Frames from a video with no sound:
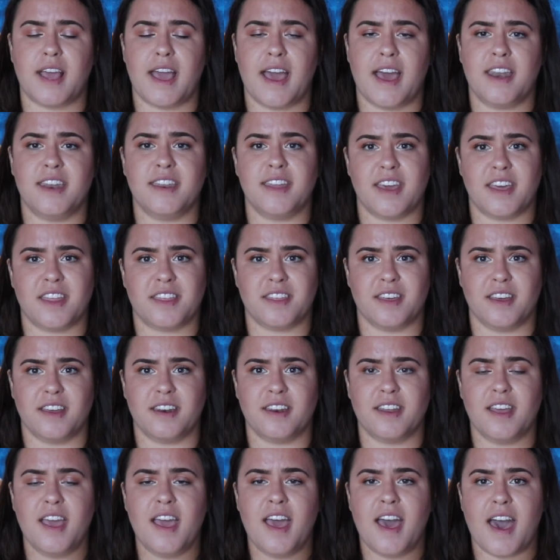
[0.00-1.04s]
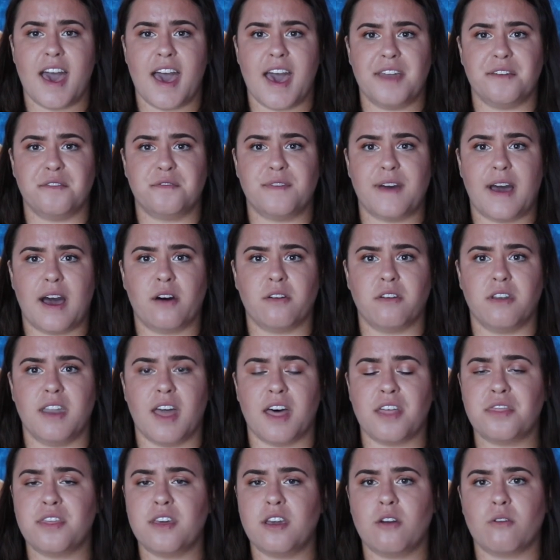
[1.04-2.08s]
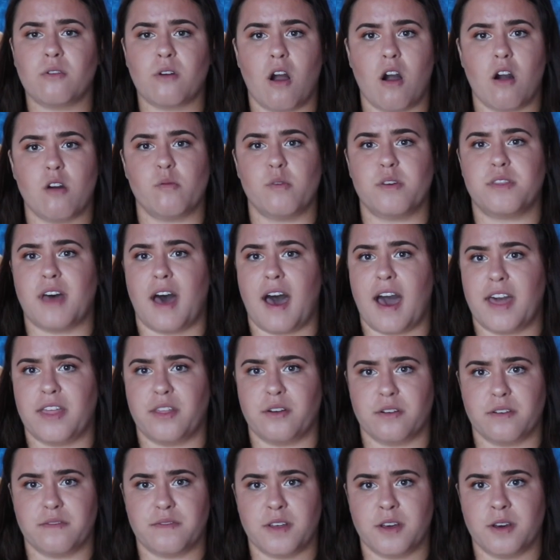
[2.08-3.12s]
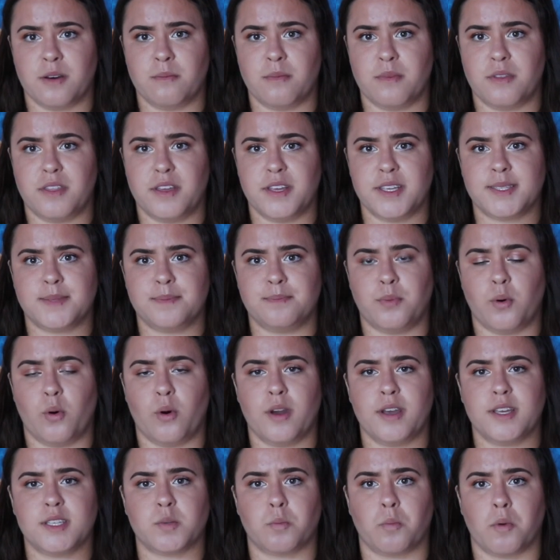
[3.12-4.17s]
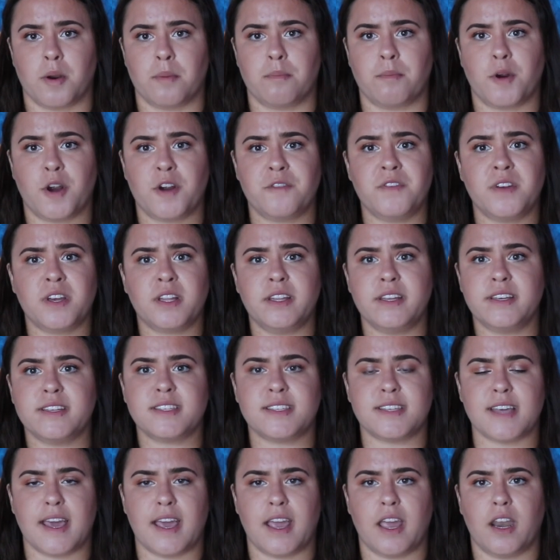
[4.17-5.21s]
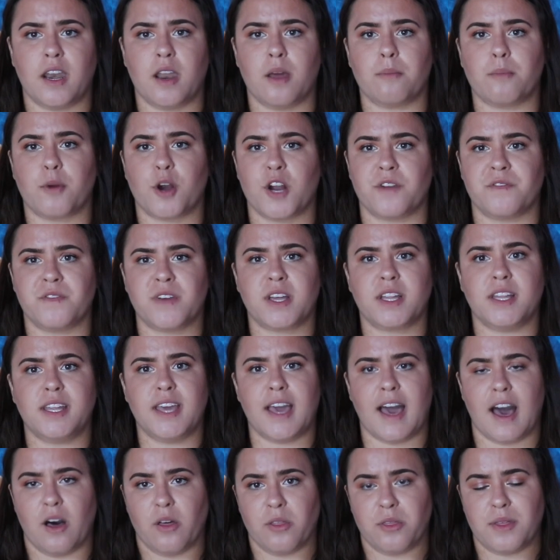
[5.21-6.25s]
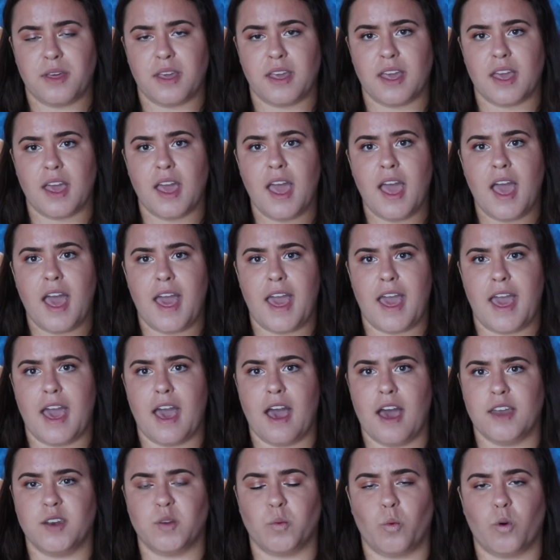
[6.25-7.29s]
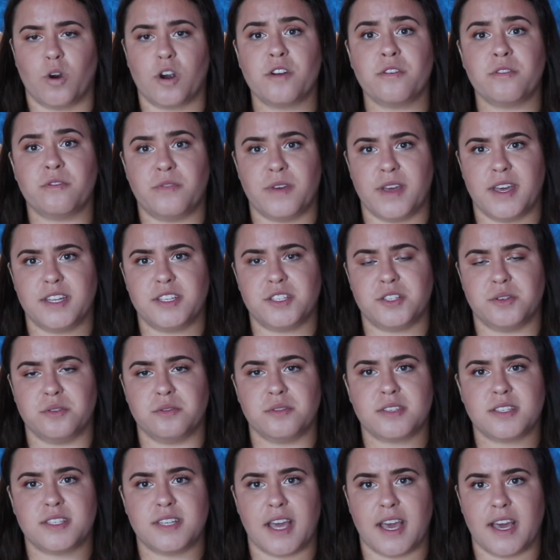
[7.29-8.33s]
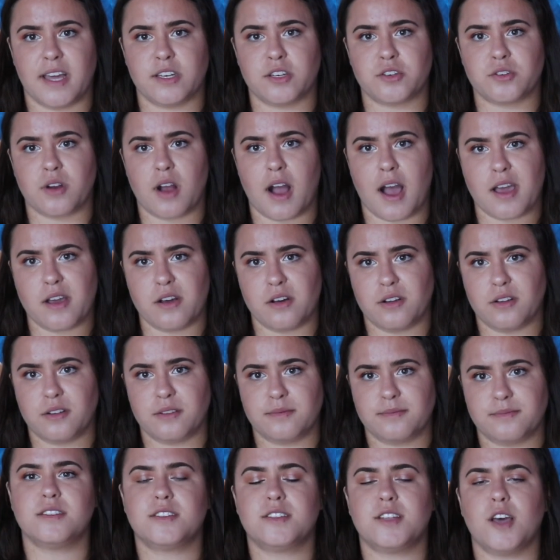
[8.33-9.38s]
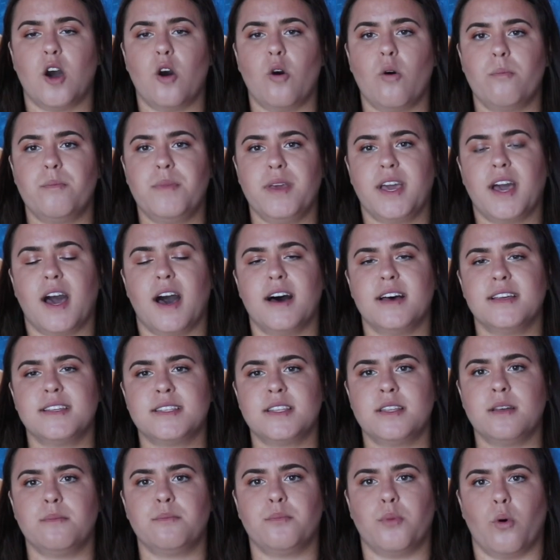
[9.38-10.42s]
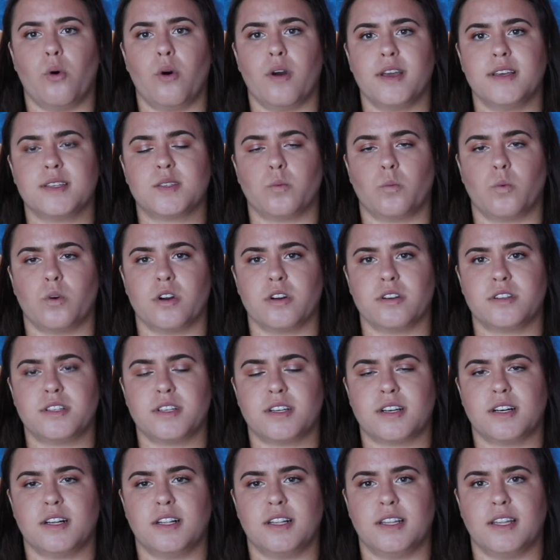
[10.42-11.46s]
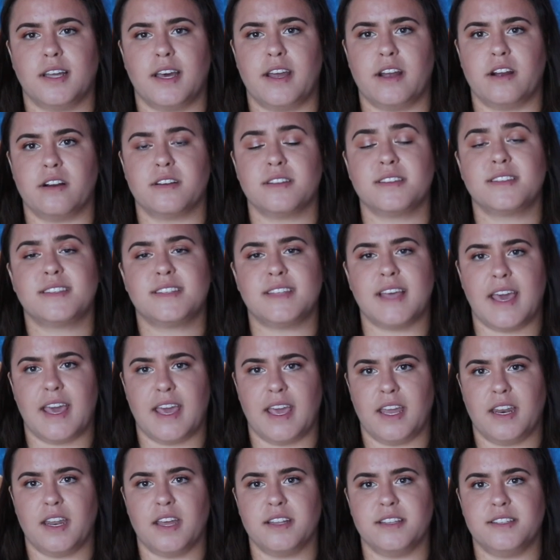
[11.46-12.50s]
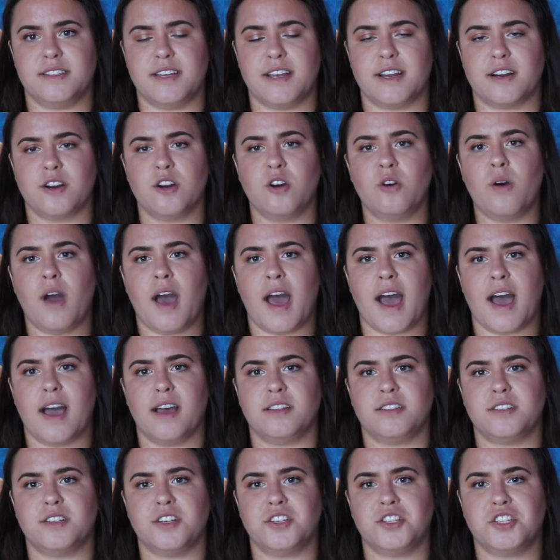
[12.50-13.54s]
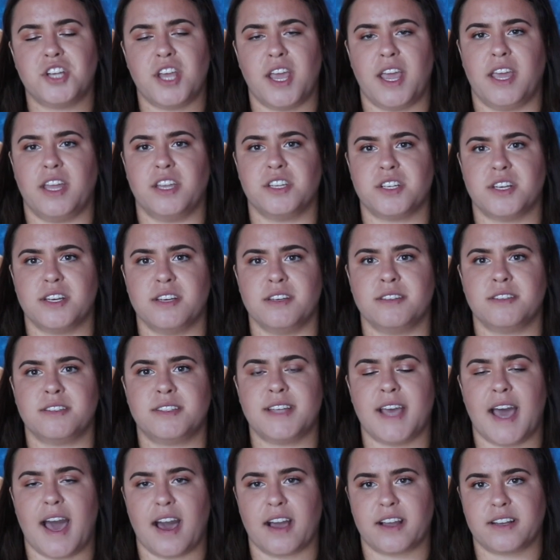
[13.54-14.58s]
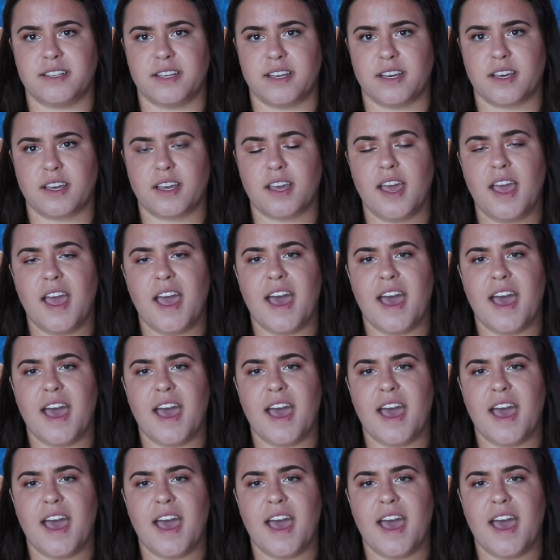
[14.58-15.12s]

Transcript: and Nathan and found nothing wrong with either of them. These boys were perfectly sane, perfectly healthy, and were fit to stand trial. So because the boys were declared sane, Darrow had to change his tactic,